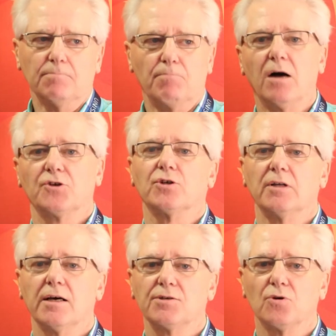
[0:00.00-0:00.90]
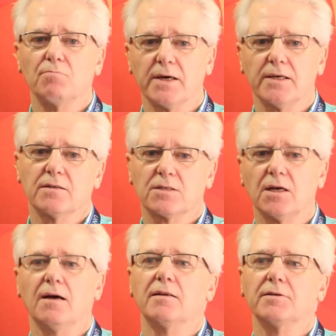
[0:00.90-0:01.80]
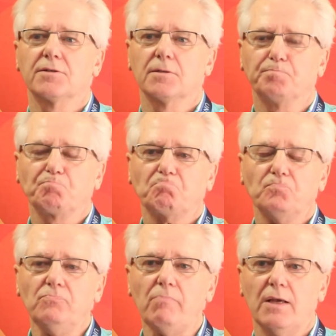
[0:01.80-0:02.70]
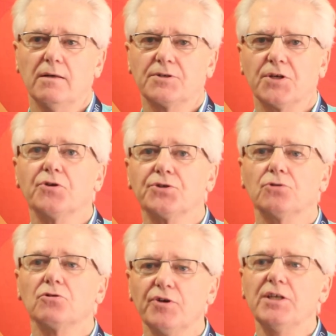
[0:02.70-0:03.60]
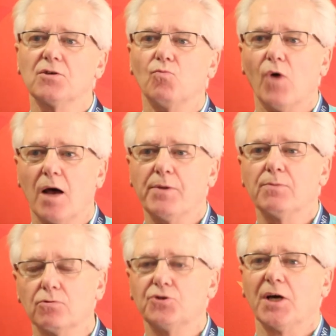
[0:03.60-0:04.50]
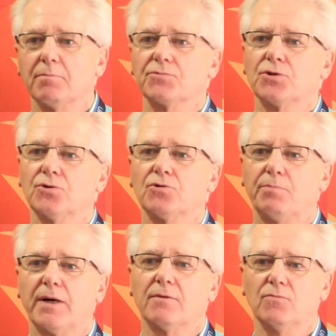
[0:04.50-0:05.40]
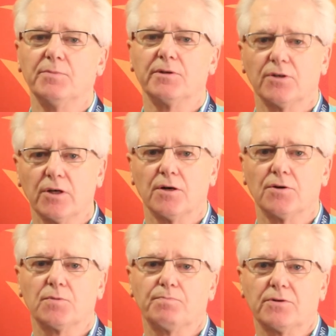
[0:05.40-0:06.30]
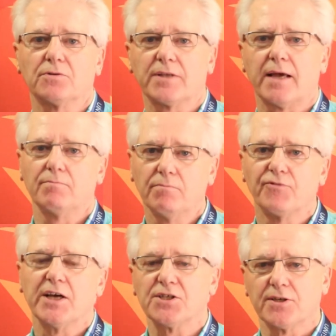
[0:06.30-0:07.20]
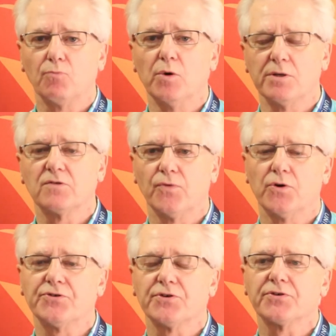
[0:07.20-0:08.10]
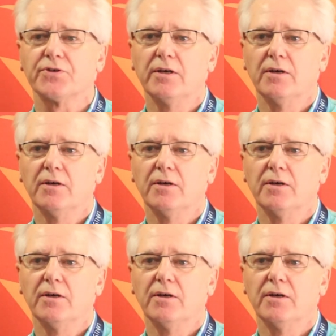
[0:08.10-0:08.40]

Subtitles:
marginalized or made silent. So there's a good reason why people jump to talk about women and girls, because that raises up women's voices